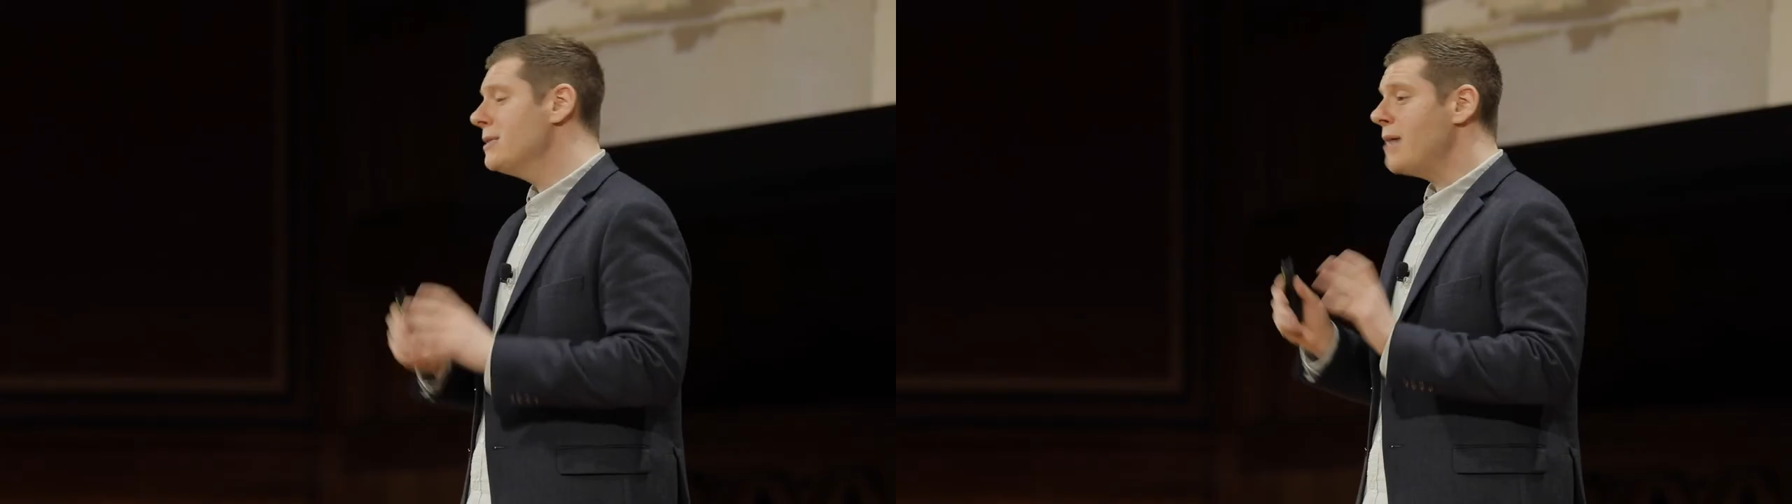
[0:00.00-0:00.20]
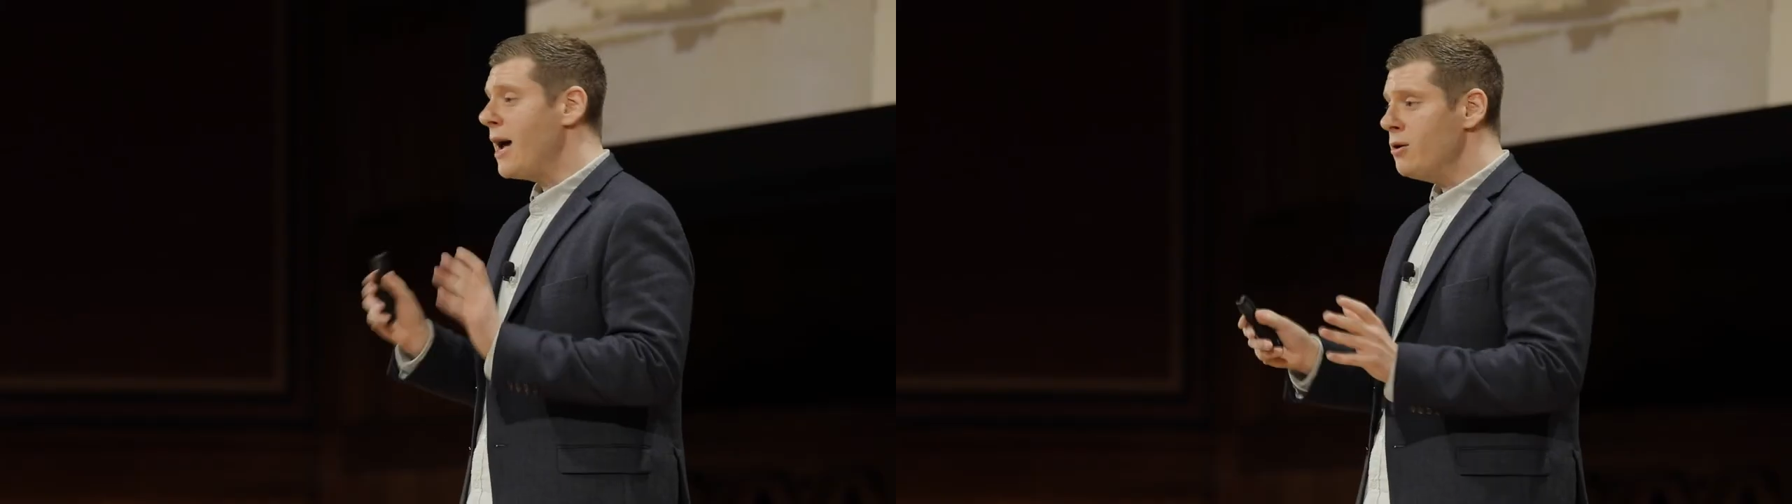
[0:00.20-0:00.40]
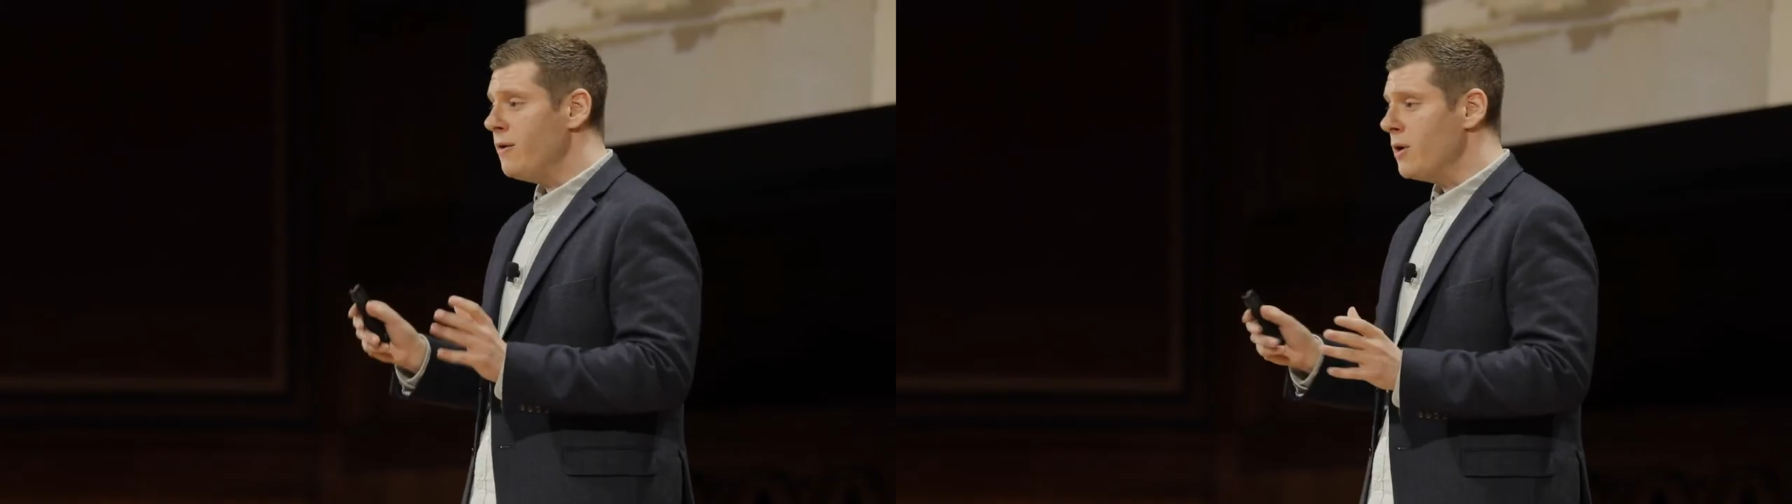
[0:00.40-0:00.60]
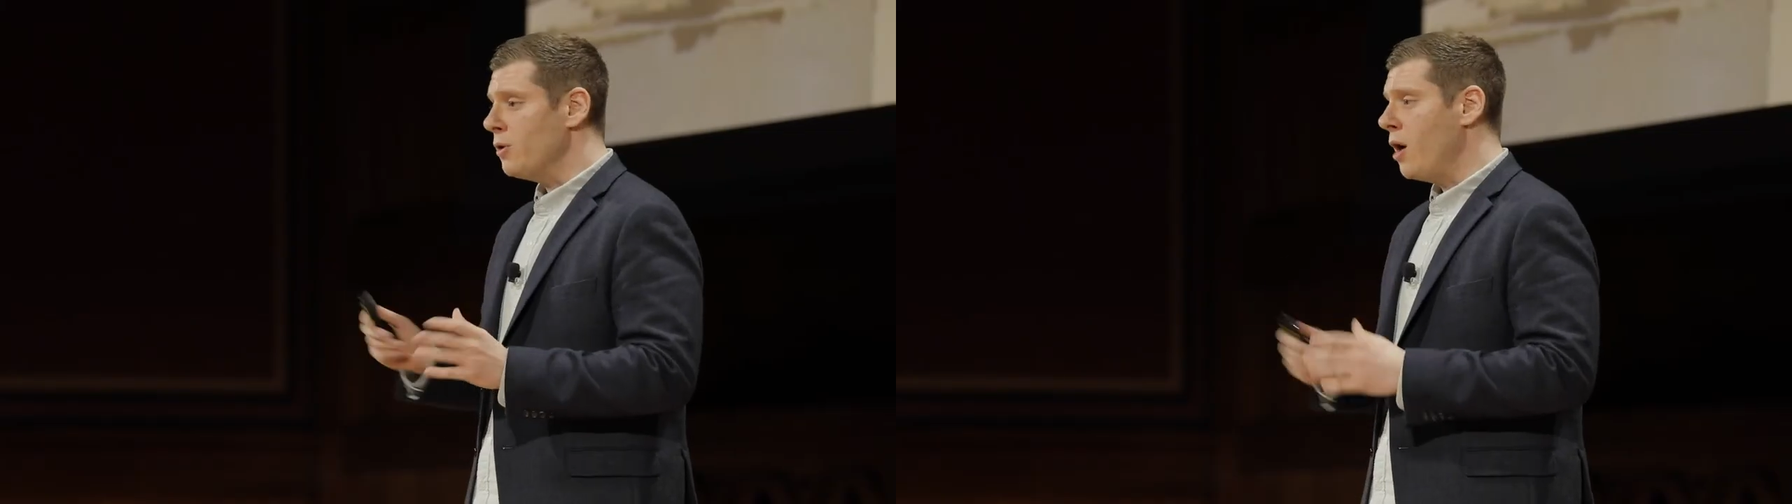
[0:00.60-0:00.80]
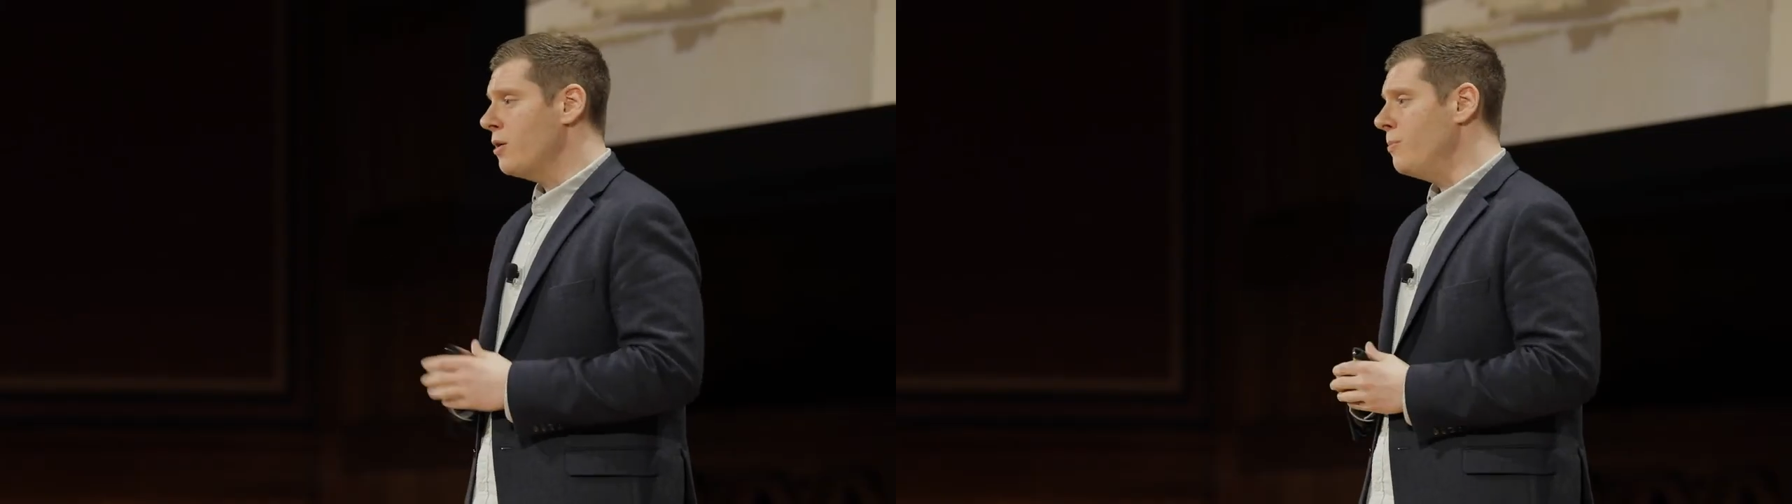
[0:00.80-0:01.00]
tired of
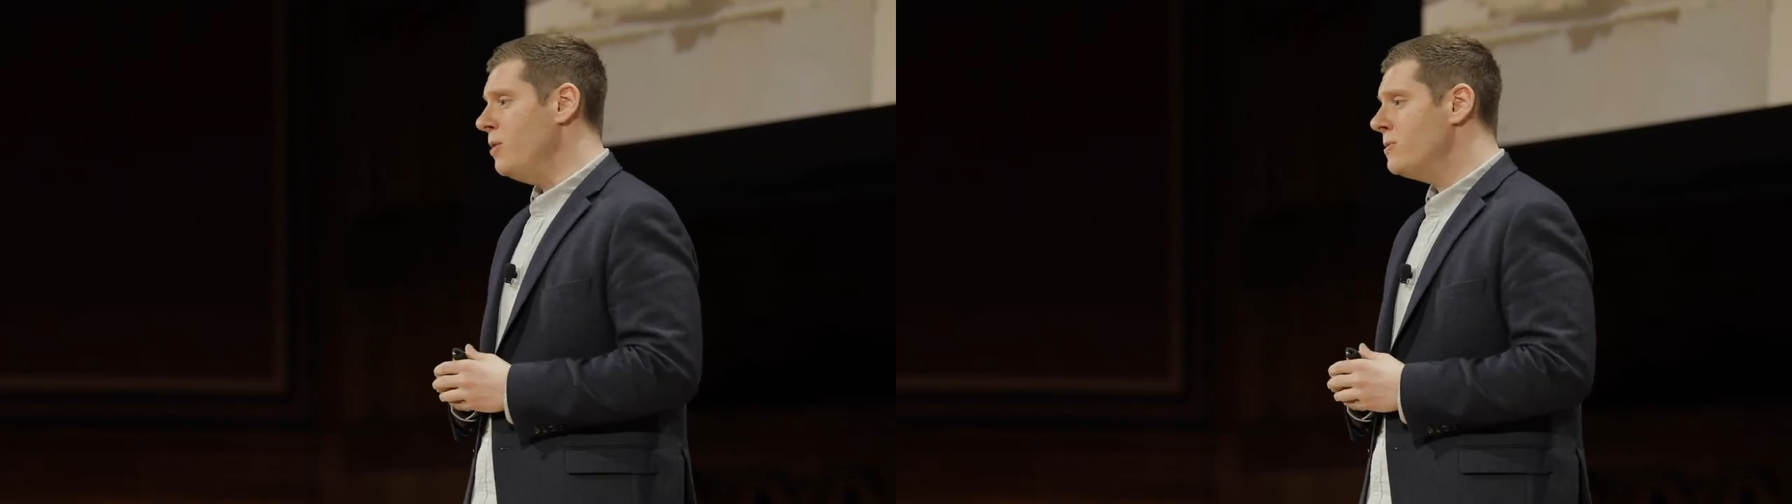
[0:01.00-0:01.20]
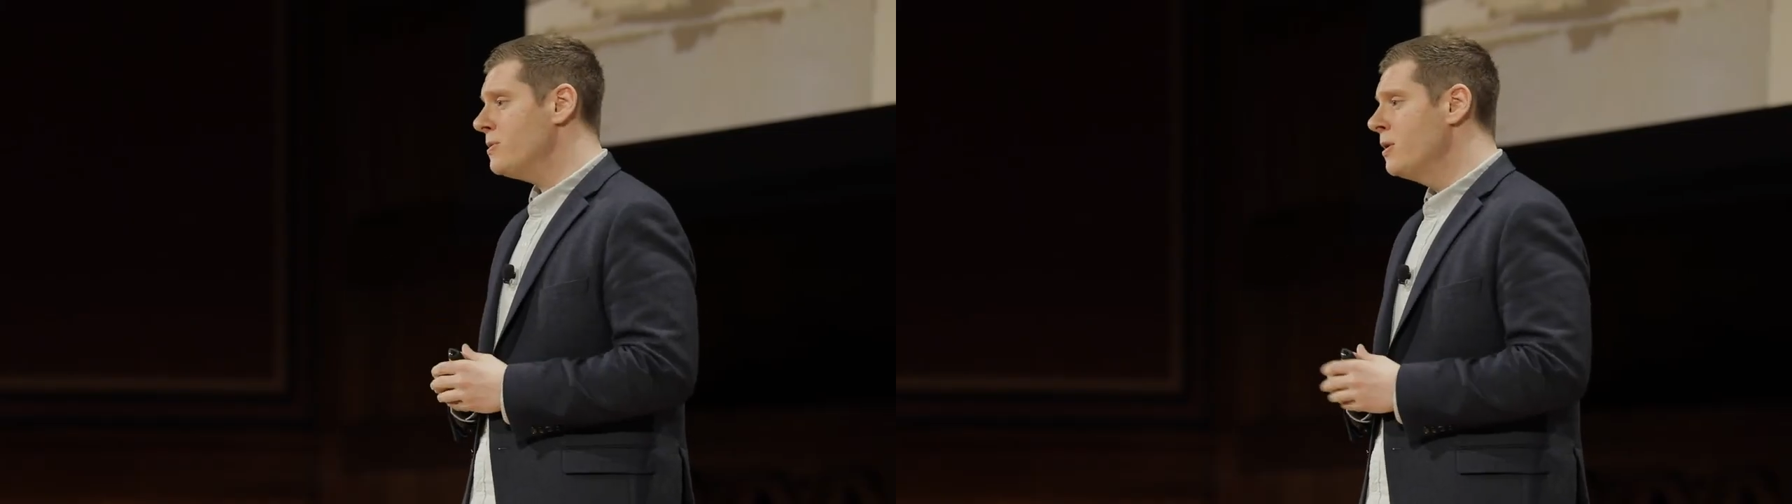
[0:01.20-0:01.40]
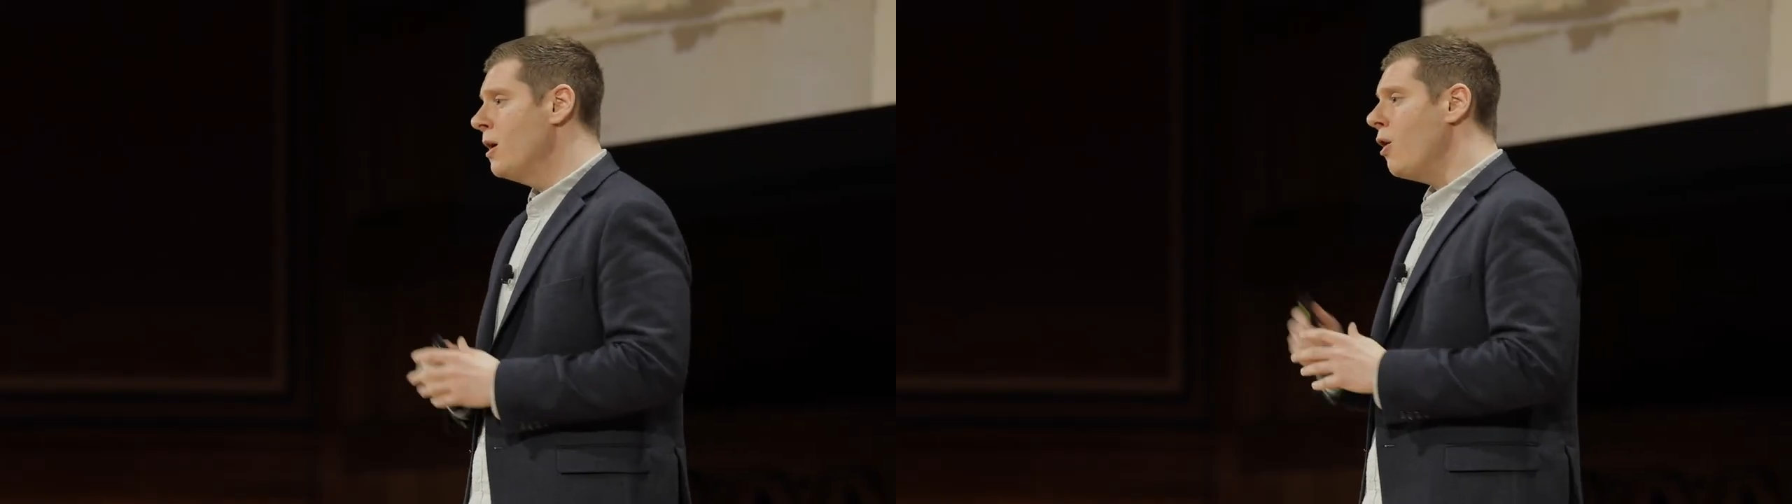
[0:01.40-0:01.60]
their long commutes,